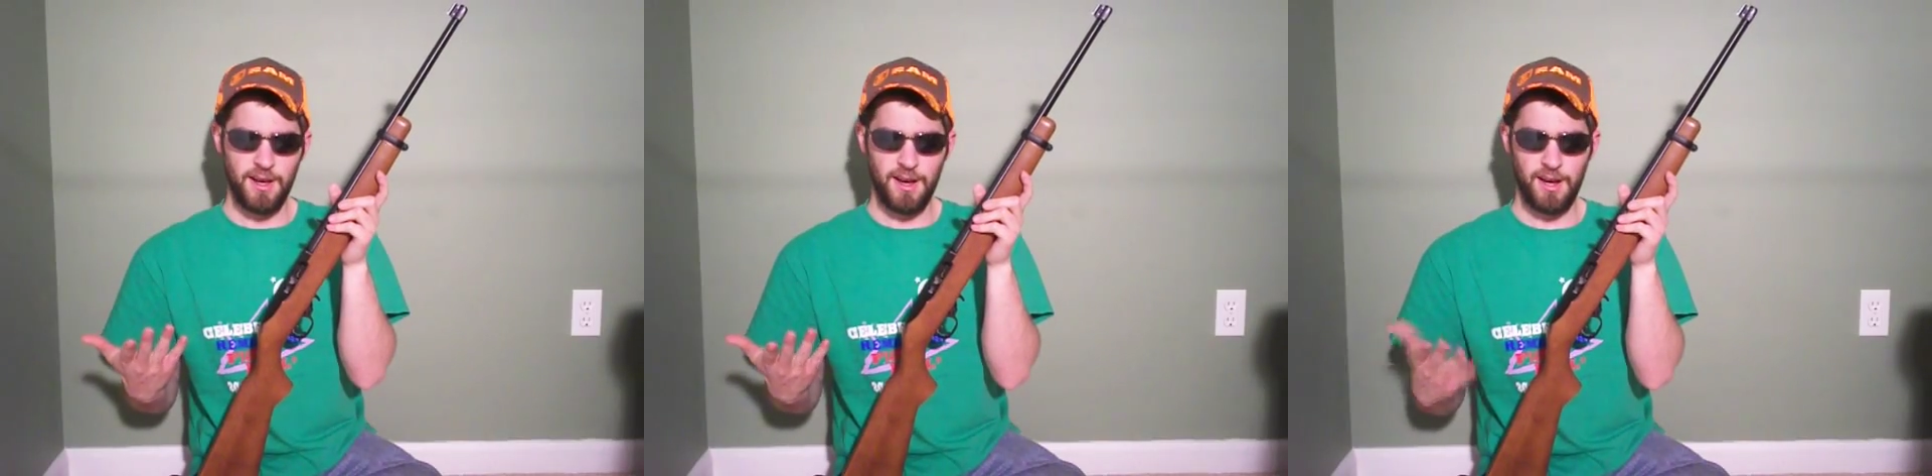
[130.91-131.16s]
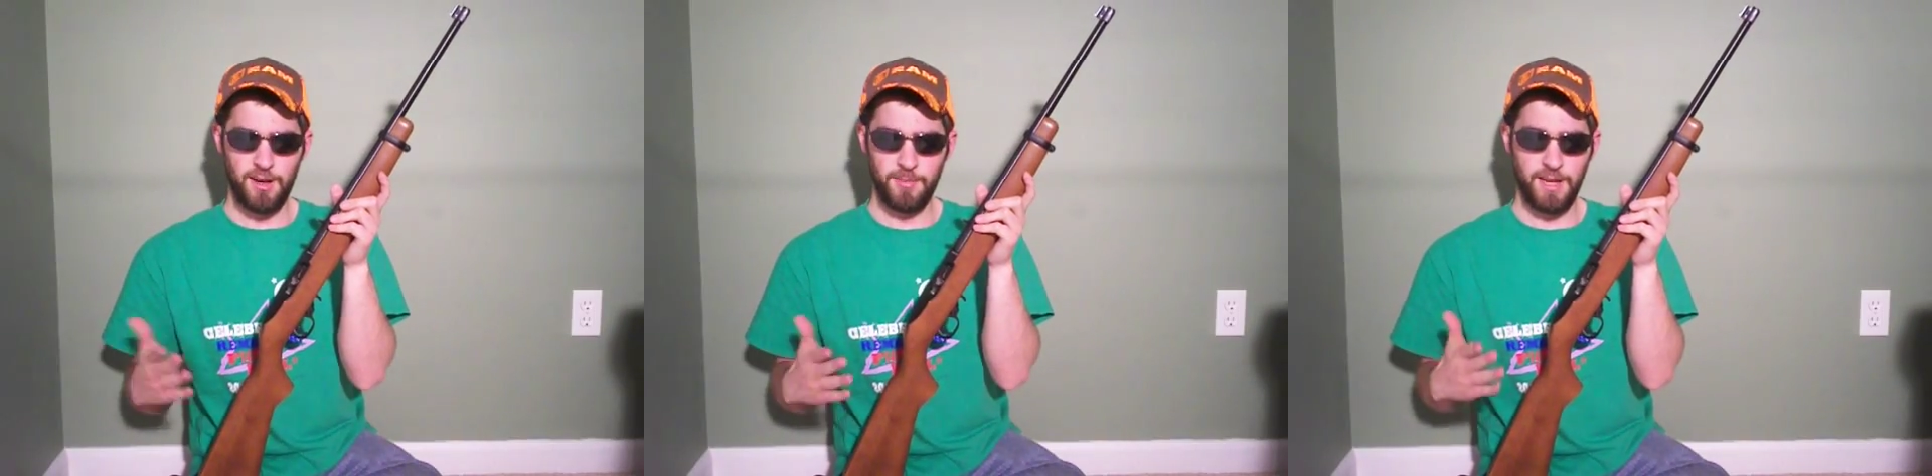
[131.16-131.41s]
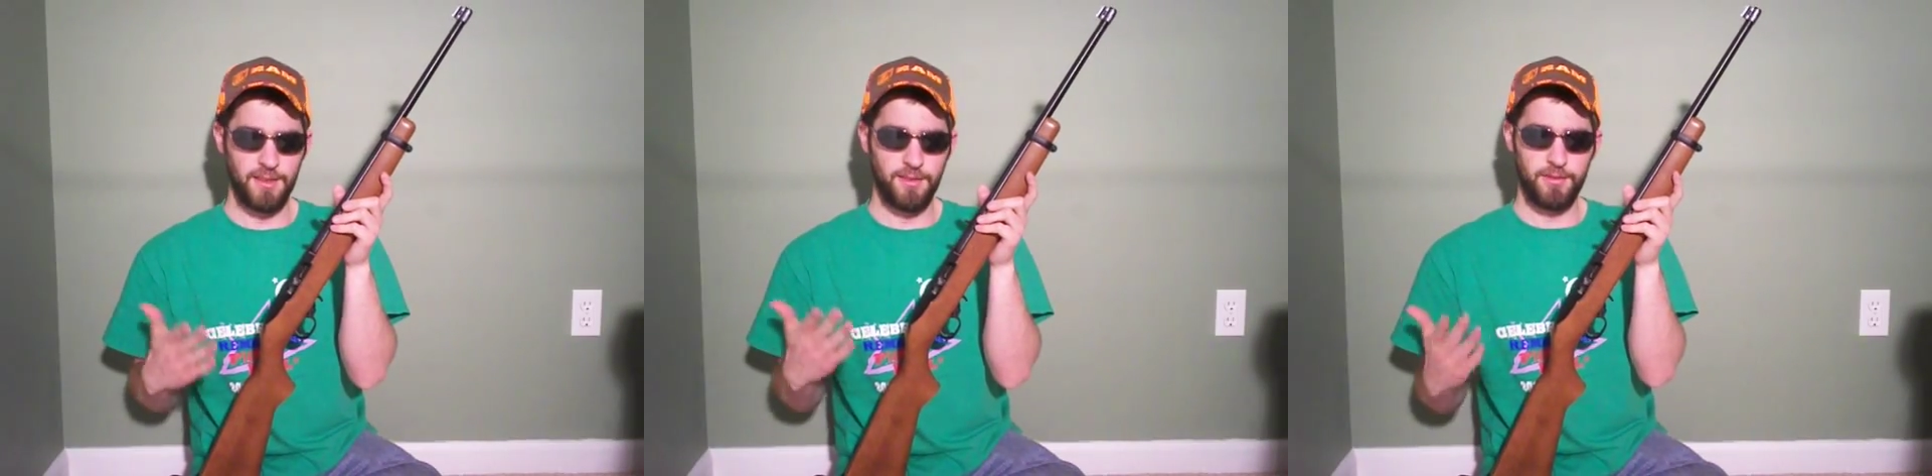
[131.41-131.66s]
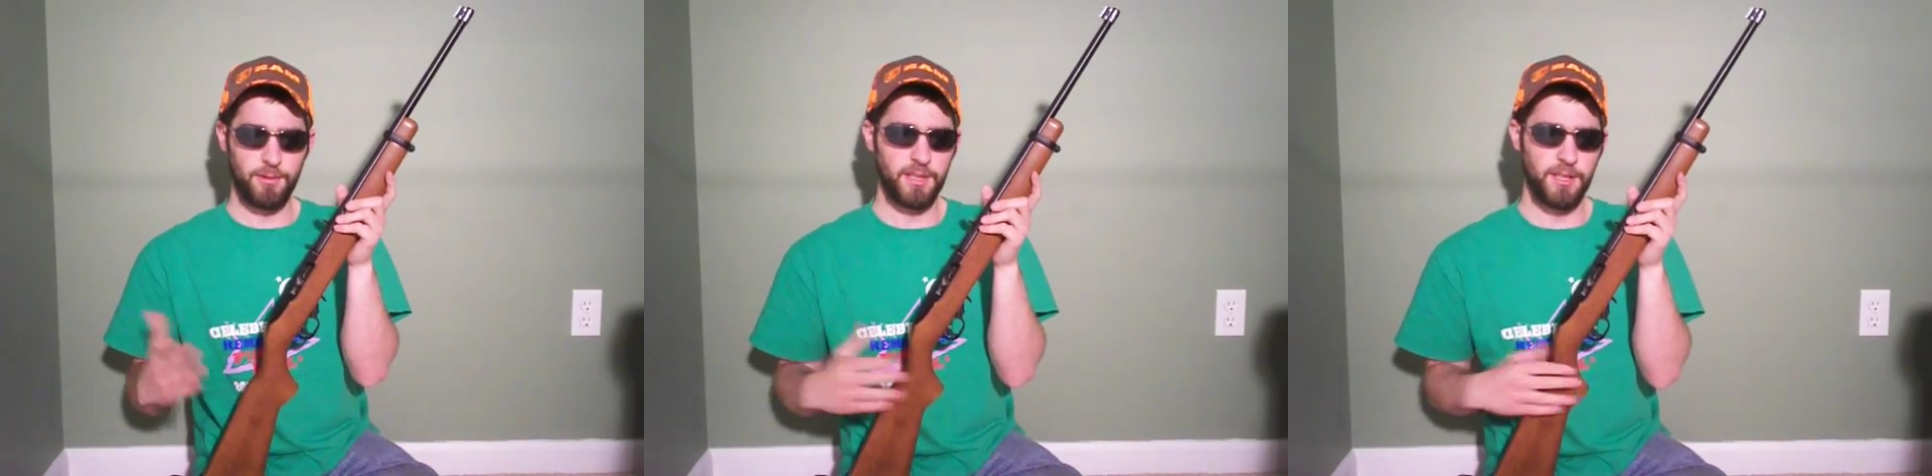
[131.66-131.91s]
at
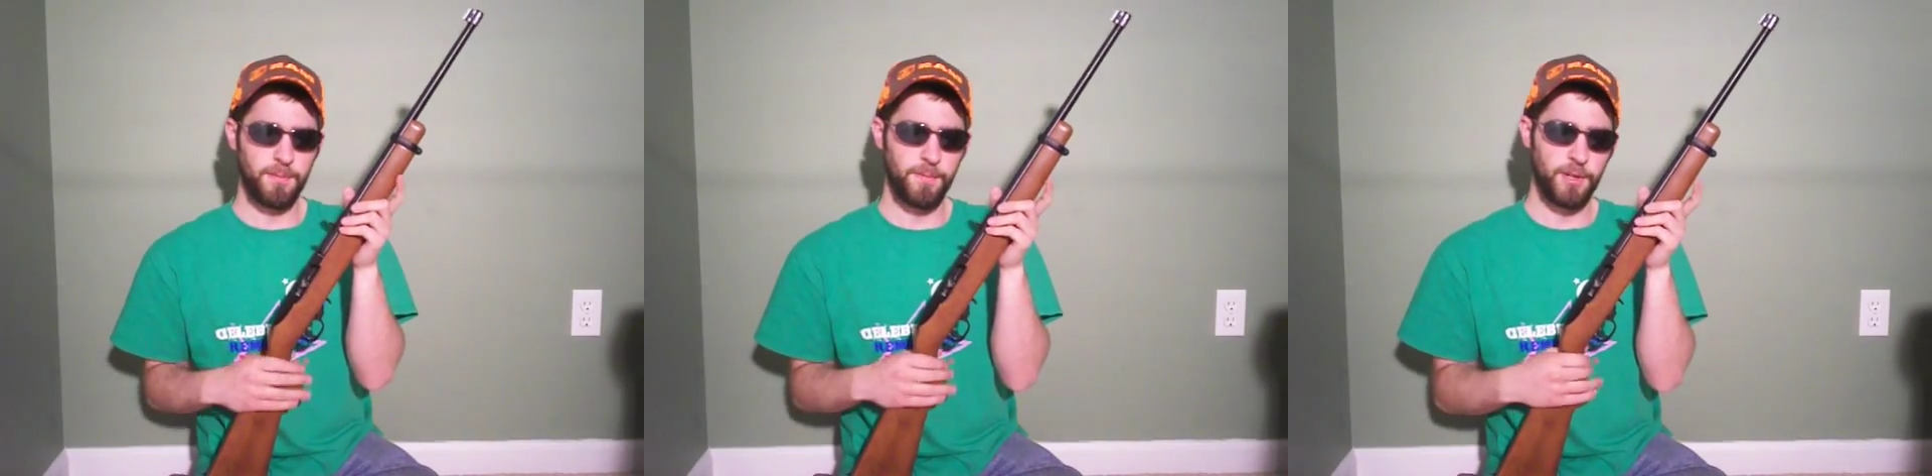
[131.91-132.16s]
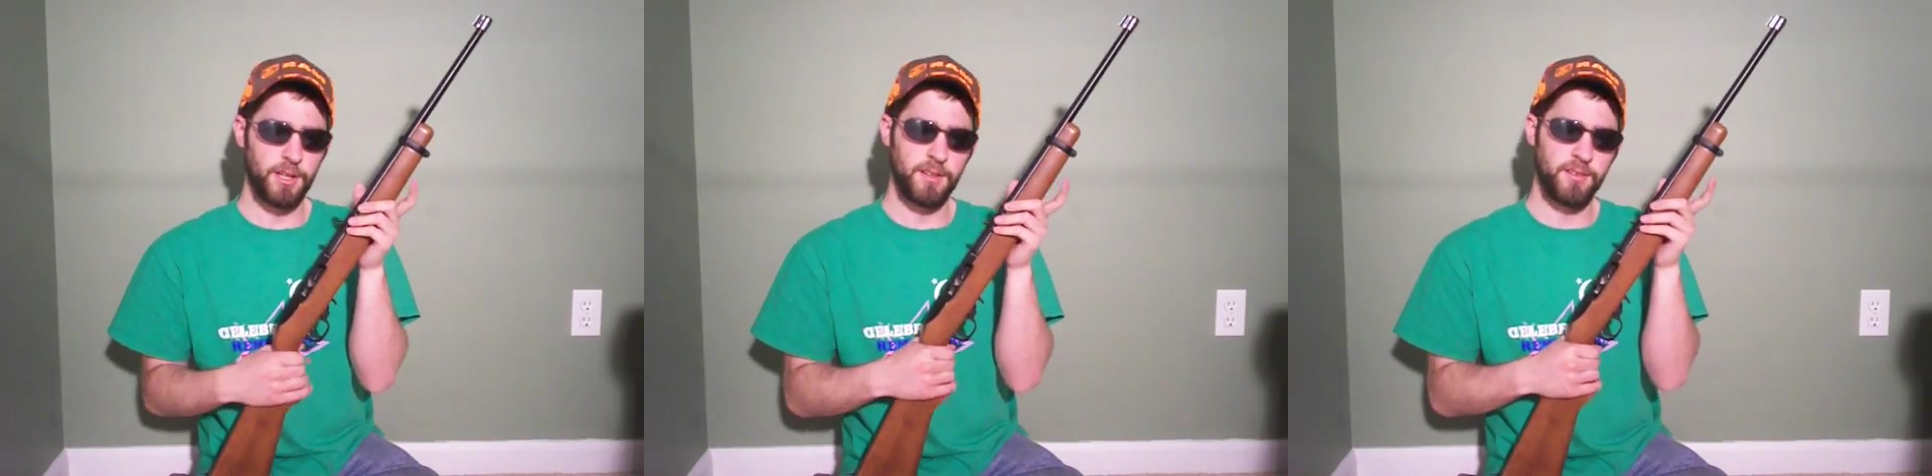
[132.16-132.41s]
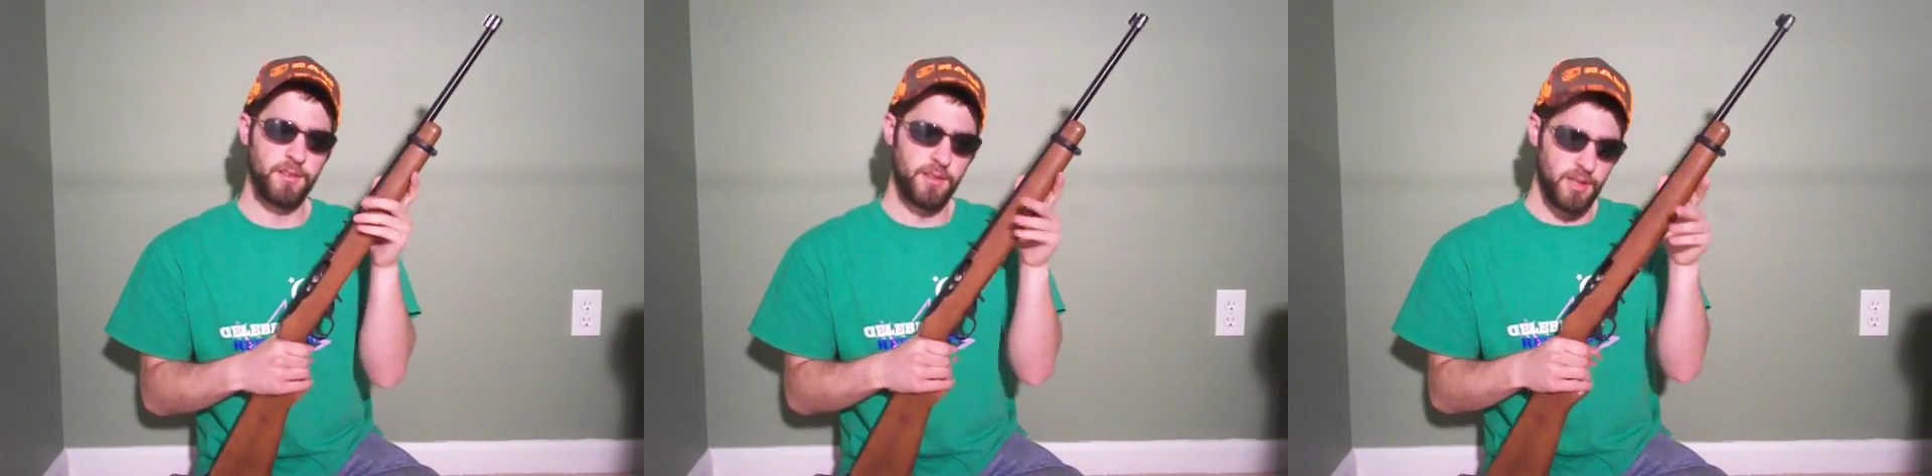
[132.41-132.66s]
three different